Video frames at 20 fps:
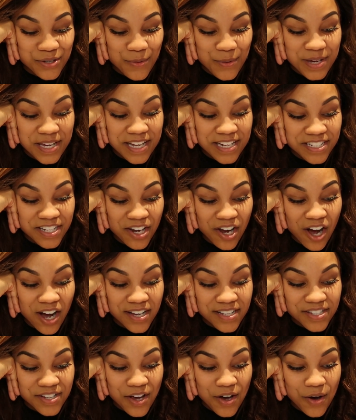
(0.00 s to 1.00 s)
So we get to
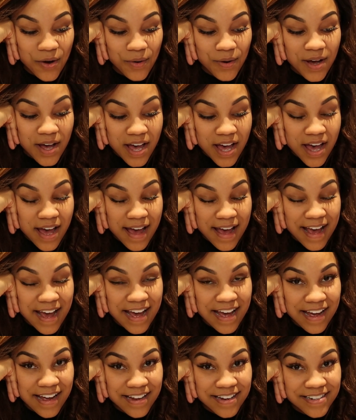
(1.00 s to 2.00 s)
Costco
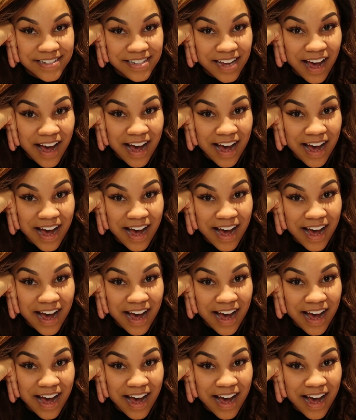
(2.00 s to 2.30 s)
and